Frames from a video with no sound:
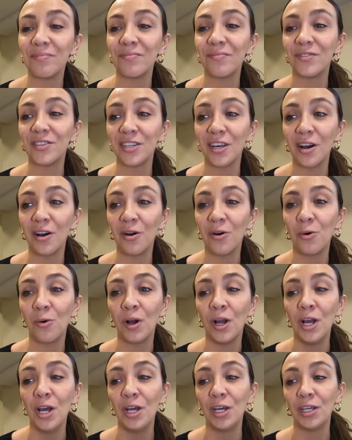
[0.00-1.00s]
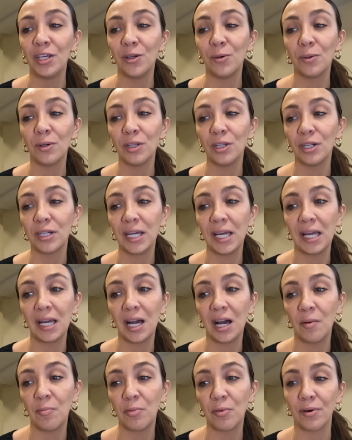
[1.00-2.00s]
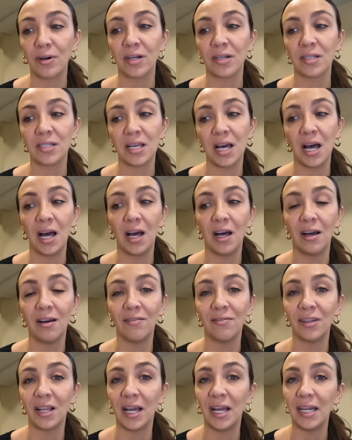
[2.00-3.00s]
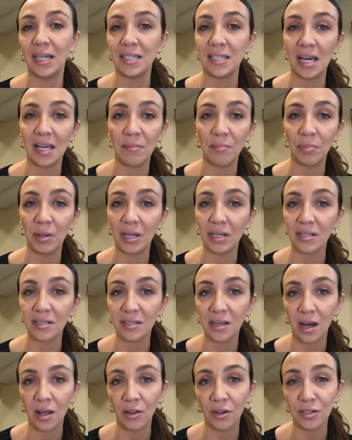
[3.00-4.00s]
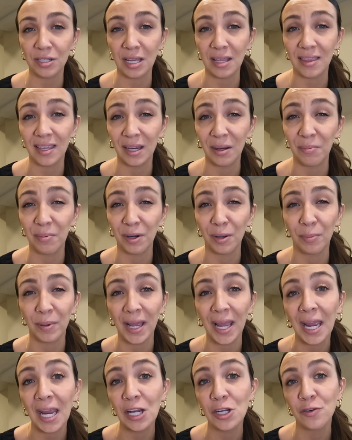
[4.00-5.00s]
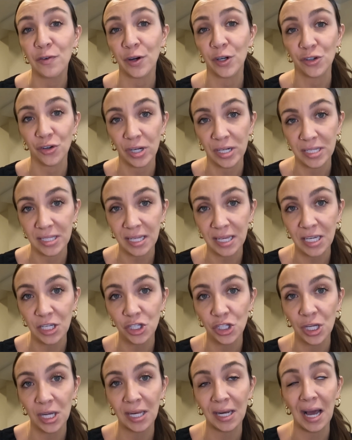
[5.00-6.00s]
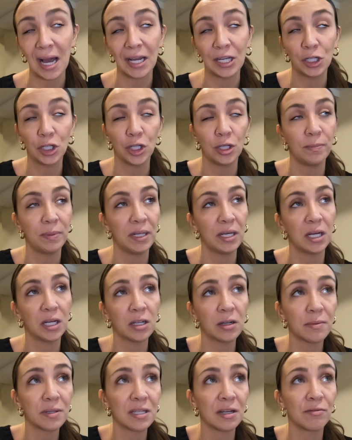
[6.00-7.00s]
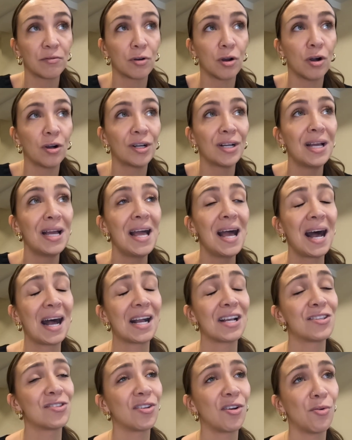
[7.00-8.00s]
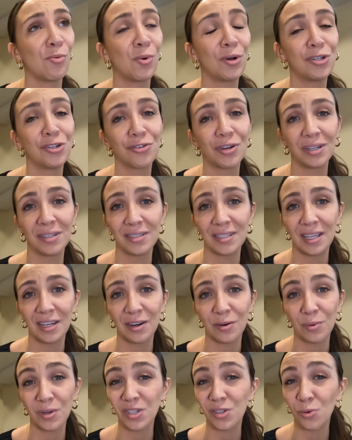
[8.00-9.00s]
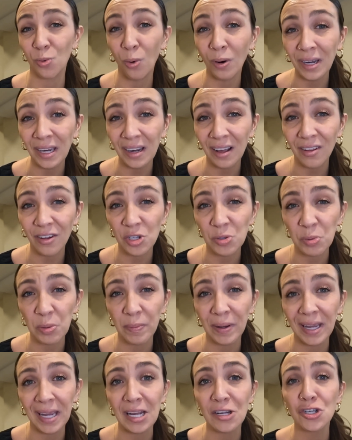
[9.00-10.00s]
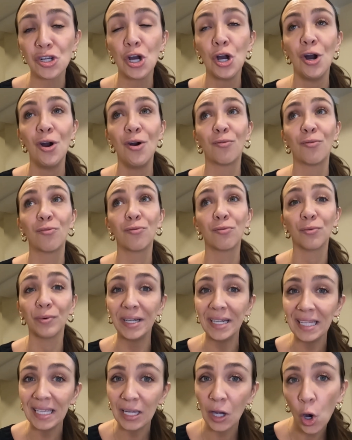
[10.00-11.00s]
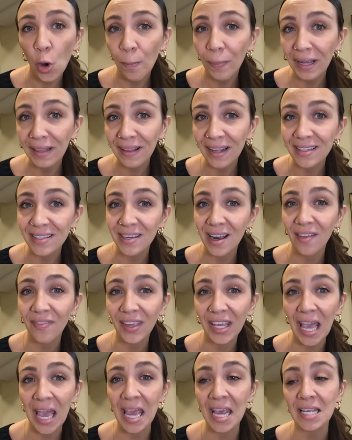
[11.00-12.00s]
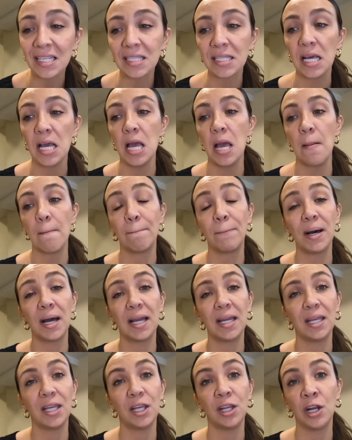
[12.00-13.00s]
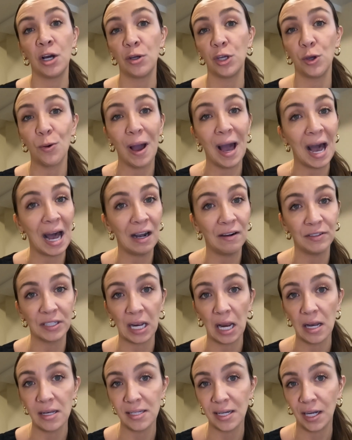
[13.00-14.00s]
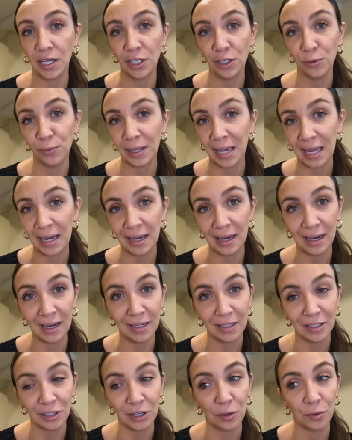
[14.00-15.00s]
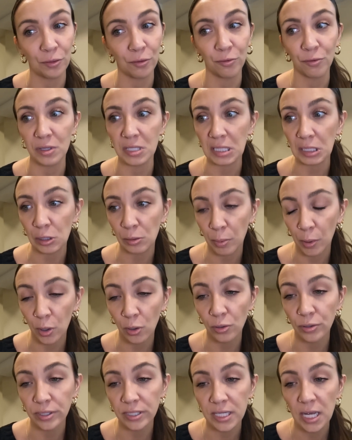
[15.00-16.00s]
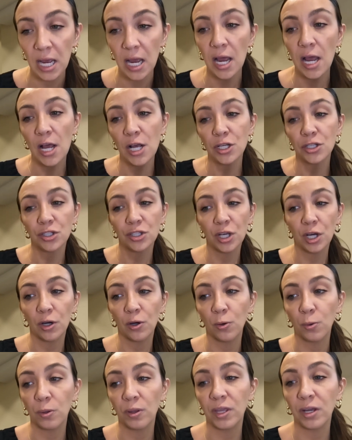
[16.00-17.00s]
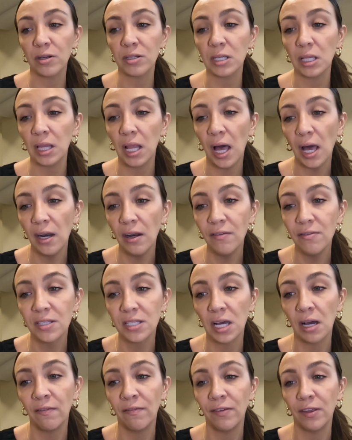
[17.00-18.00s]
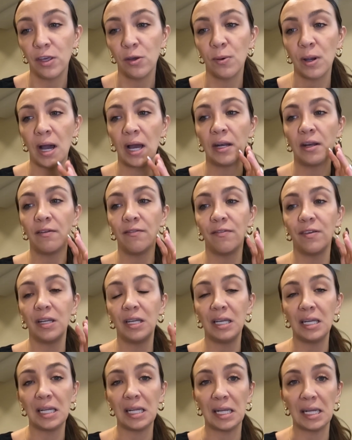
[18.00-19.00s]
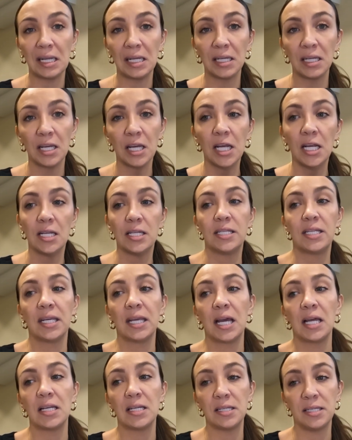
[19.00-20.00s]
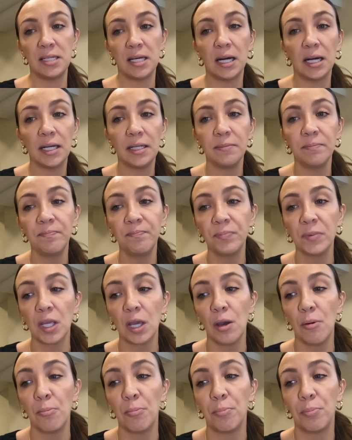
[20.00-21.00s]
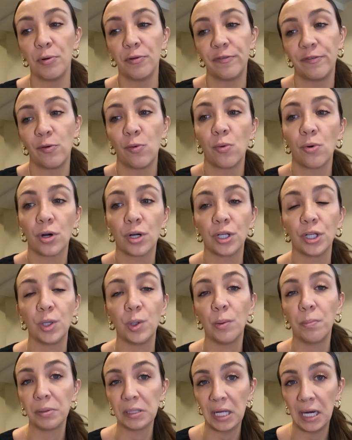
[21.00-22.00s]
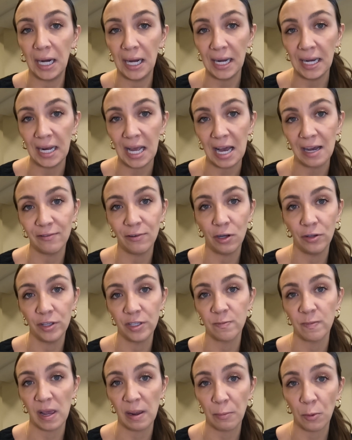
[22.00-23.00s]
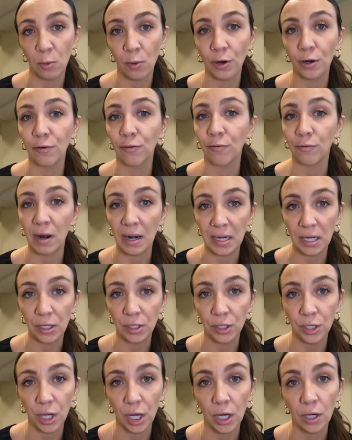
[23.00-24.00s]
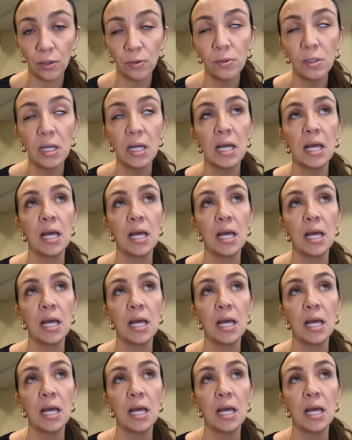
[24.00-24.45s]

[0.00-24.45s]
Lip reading: So you're looking upwards of like $10+ I think per page for a translation. I could be 100% wrong. I saw one translator was $20 per page. Really hoping that's not the case, but you know, you have to get it done. You cannot go through these loopholes. So there's a lot of stuff that you kind of need to get done before you apply and have all this paperwork ready to go.